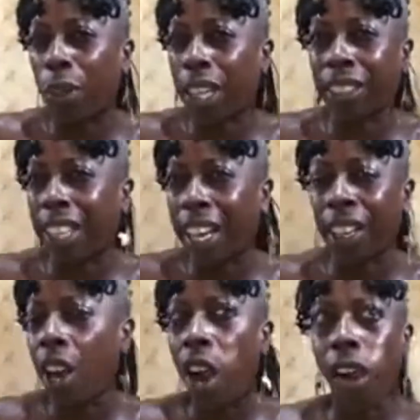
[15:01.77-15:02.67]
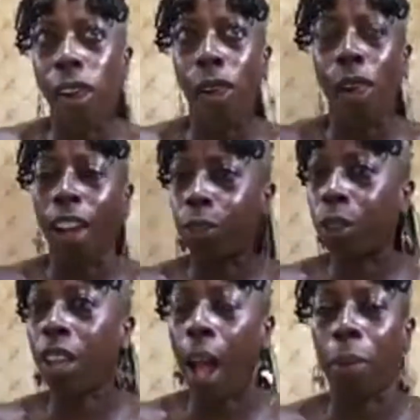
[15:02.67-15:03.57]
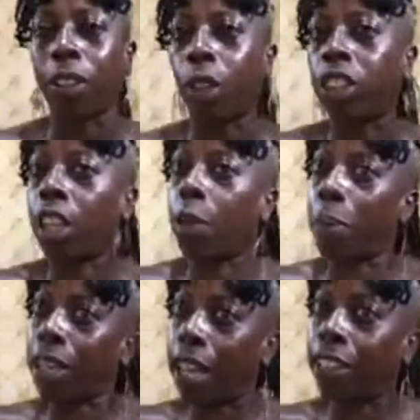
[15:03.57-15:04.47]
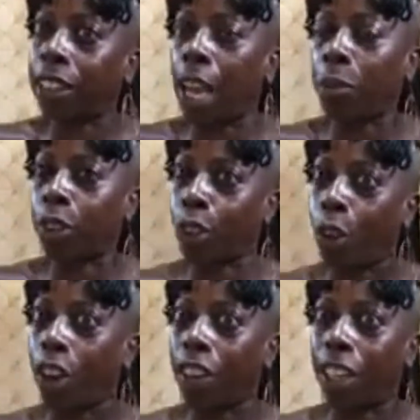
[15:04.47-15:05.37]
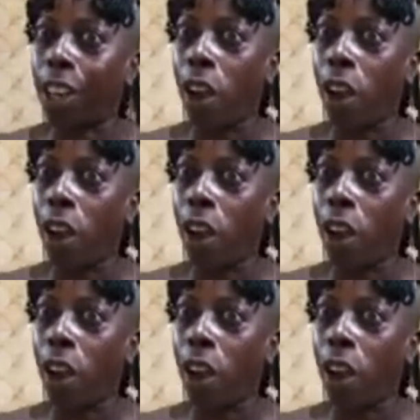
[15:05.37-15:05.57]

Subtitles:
That's like, that's what's happening. That's why she keep being that same story.